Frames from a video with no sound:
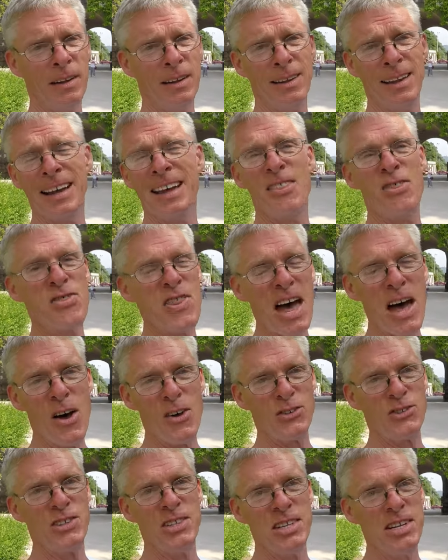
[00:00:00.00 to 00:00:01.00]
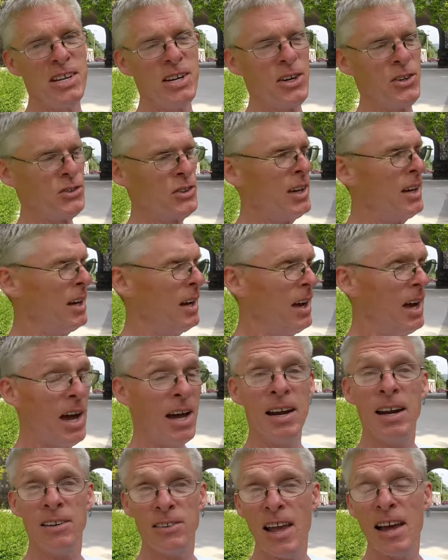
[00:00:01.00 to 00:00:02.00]
like 1,000 years,
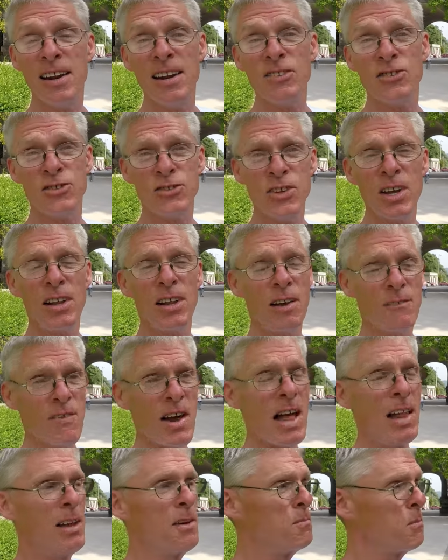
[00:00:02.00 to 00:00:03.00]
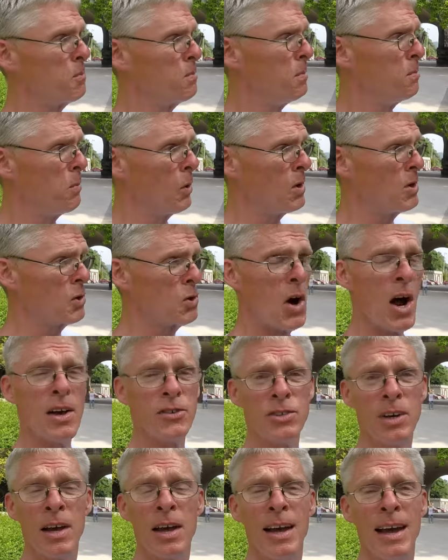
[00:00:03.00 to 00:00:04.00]
and it's still a valid border
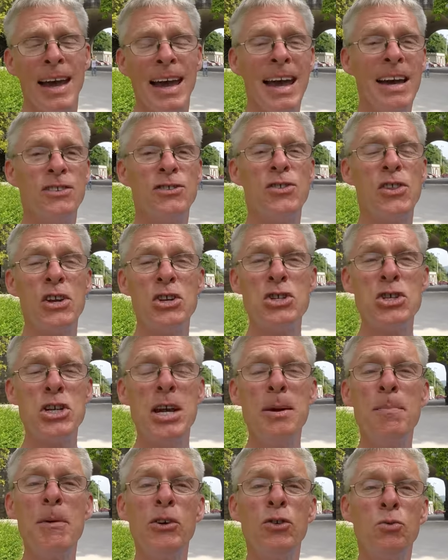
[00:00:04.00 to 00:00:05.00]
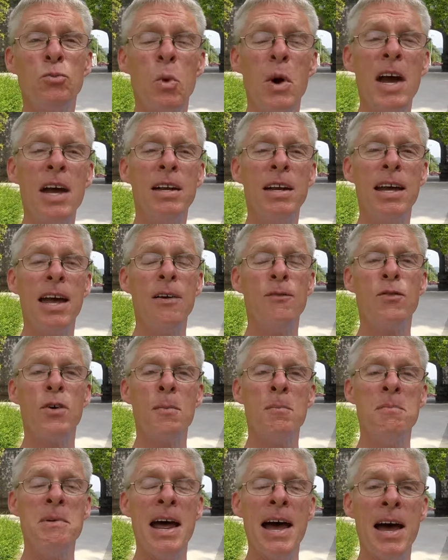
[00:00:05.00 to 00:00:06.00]
crossing. It's the cheapest way to get
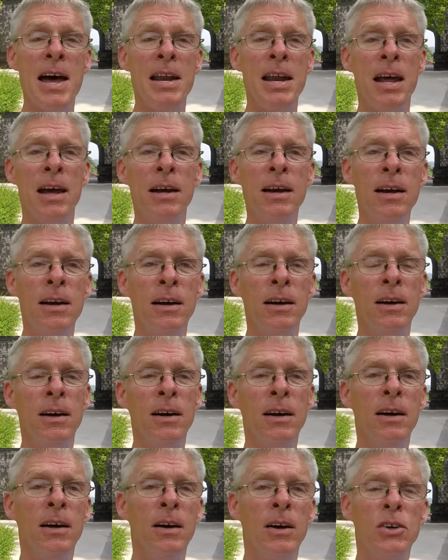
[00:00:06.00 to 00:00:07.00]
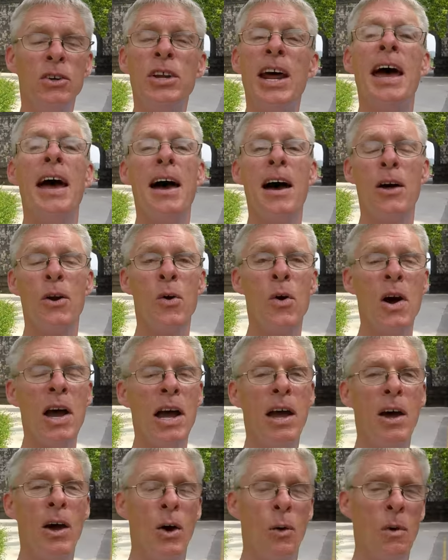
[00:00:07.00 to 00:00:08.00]
from Nanning to
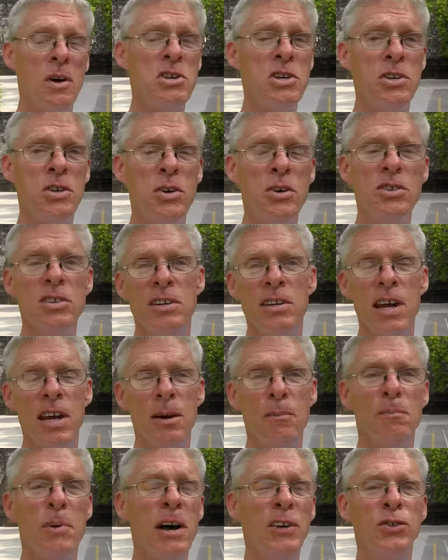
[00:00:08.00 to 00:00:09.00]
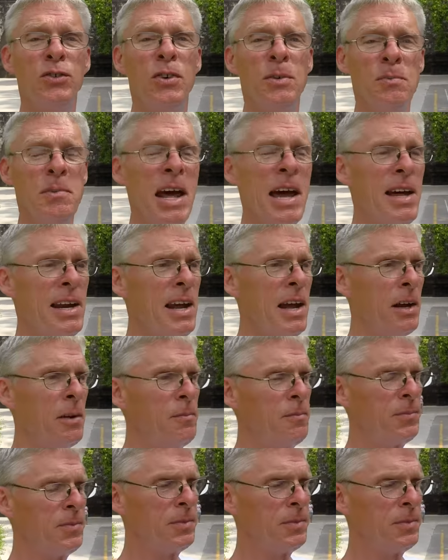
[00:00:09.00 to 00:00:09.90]
Hanoi. What you do is you take a bus from Nanning.